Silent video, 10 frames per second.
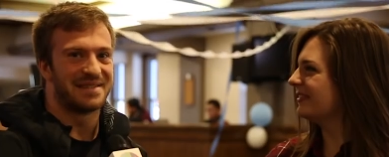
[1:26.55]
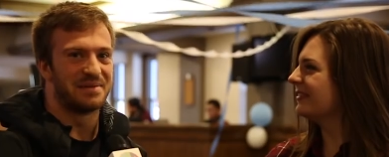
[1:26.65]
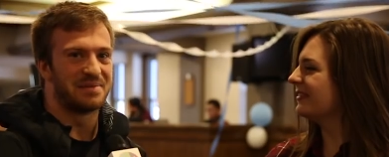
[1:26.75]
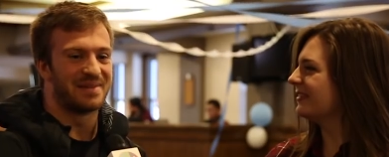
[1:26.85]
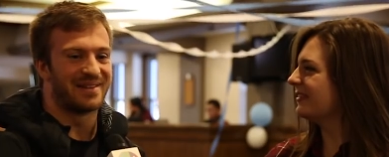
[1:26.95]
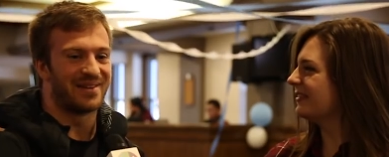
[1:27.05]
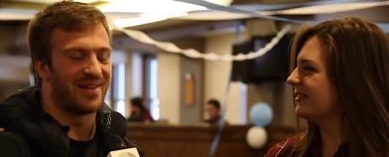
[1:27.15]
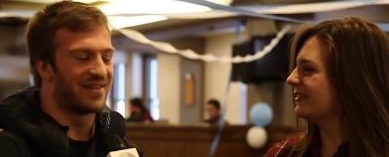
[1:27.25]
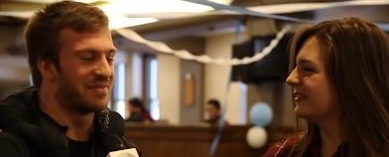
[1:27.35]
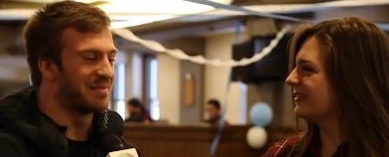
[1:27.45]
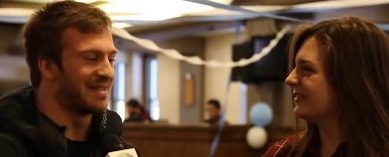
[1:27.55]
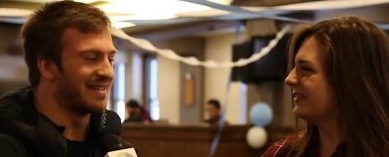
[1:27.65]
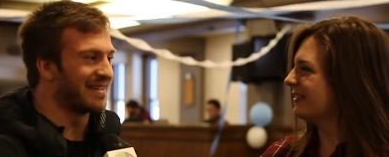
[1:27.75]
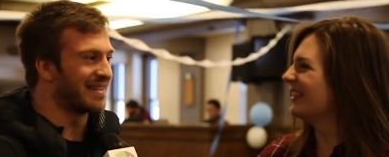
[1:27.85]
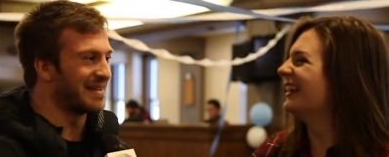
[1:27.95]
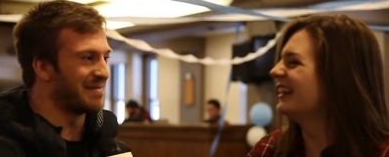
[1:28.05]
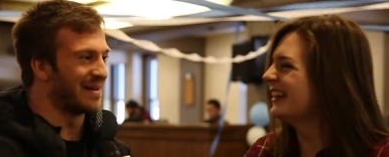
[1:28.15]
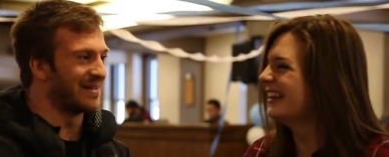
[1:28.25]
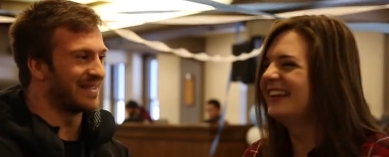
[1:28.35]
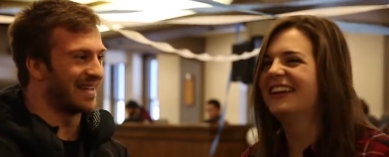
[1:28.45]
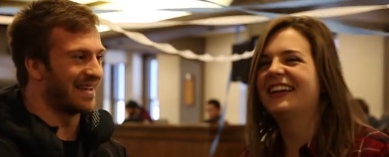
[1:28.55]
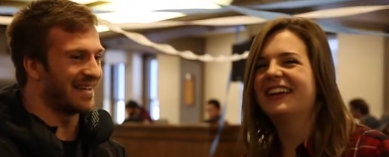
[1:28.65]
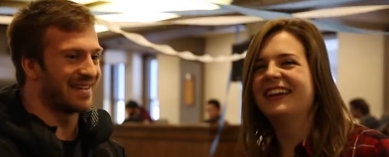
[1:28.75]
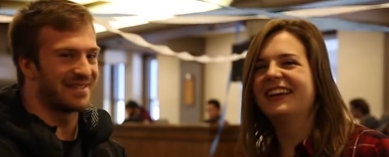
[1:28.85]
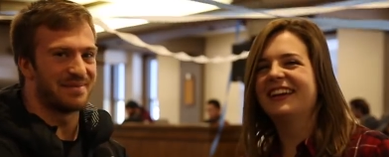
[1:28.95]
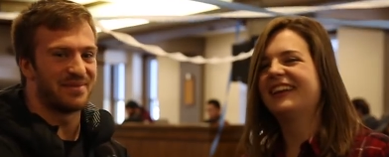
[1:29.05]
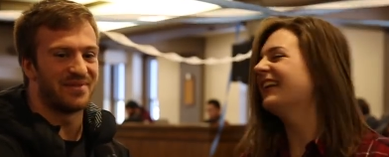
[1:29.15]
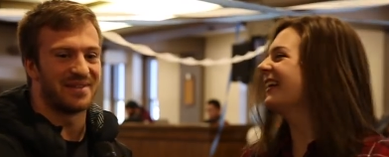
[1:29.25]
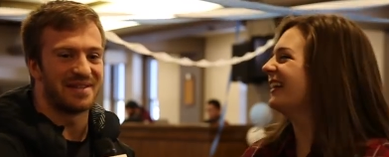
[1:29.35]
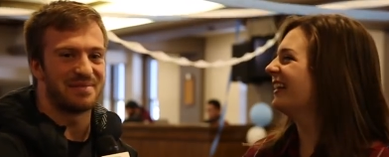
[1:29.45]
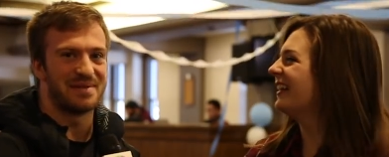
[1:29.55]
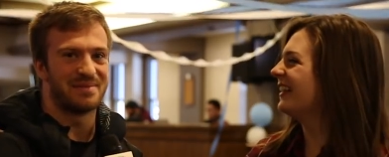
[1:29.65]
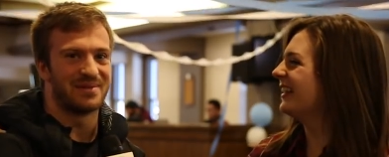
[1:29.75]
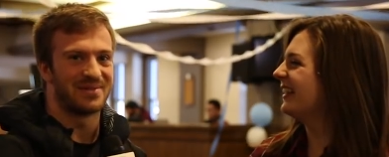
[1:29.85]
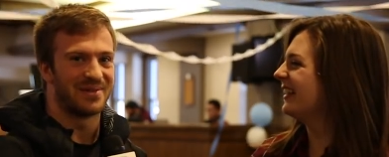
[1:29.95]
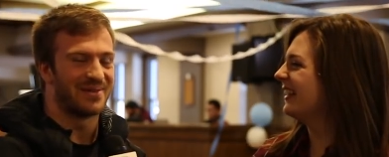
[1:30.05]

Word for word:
Speaker 1: Seem to be a little offbeat about uh, some affiliate people,